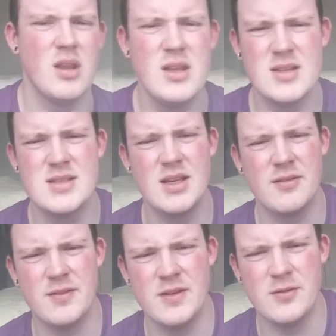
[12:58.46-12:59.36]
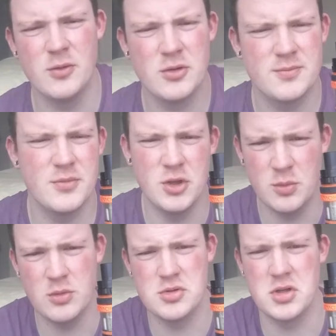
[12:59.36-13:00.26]
Like the TFE4, you
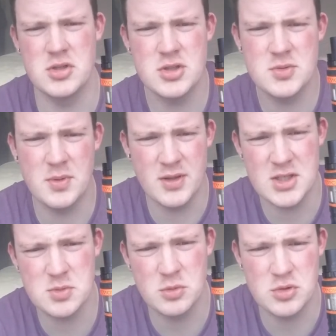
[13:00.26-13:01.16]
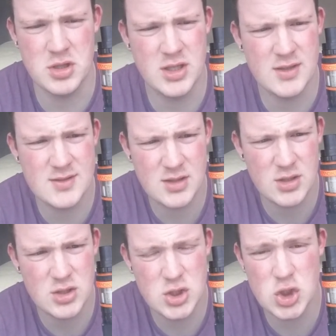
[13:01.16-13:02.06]
will drink juice, but this will drink it
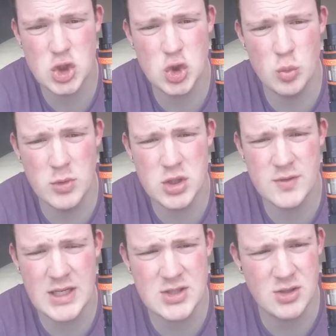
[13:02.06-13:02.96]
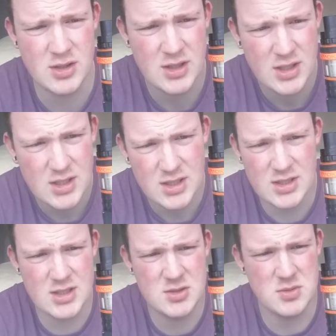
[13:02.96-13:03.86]
so much faster.
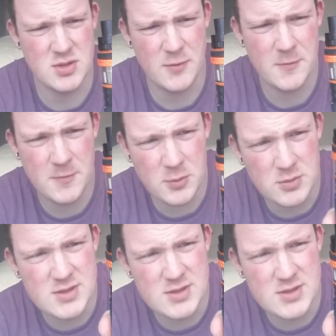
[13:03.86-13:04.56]
This was a full